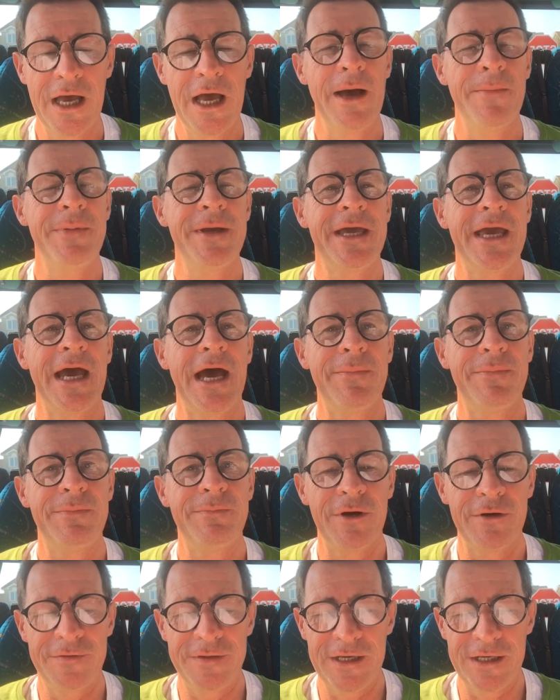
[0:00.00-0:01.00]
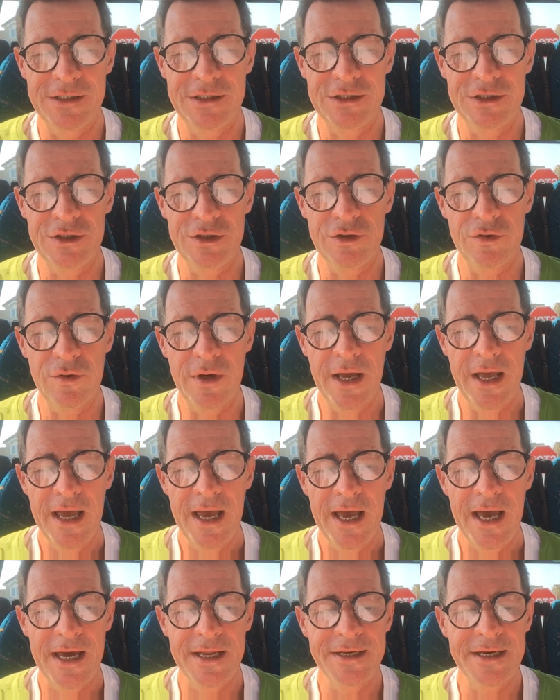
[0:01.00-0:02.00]
A big happy birthday to you.
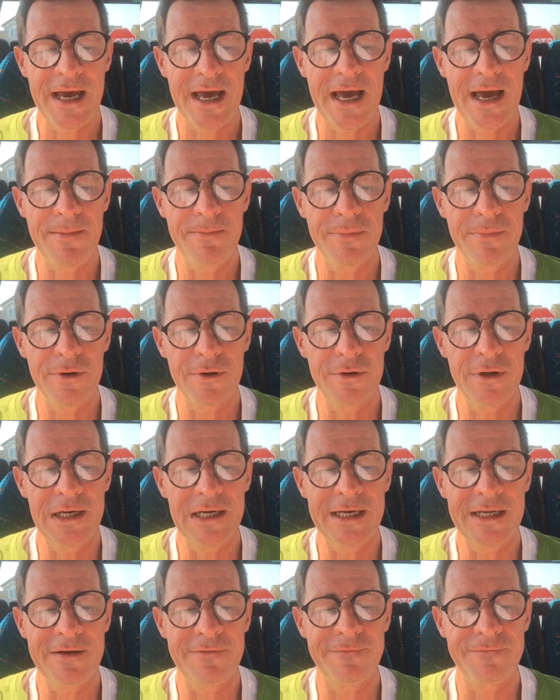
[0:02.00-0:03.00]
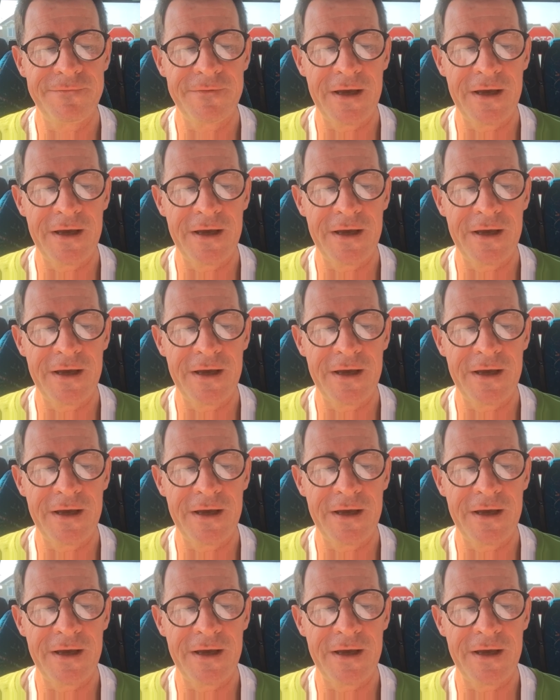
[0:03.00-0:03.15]
And Amber Leaf,